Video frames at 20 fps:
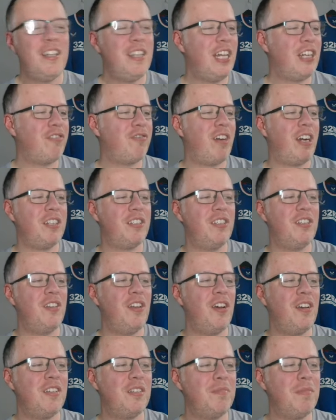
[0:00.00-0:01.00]
they're trying to
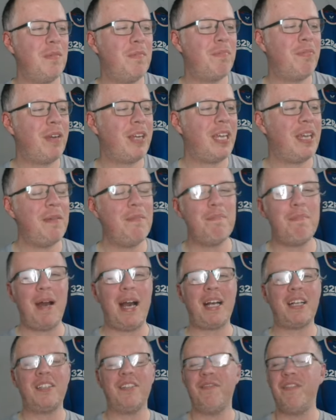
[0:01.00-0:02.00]
nurse him and bring him
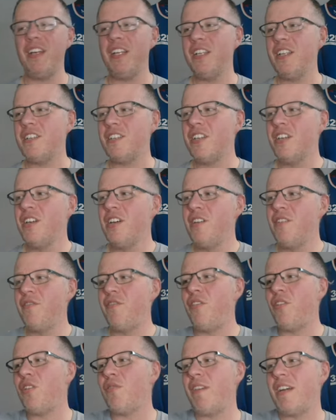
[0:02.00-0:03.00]
back to fitness
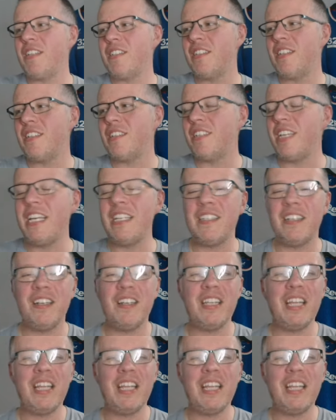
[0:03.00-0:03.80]
for the rest of the season,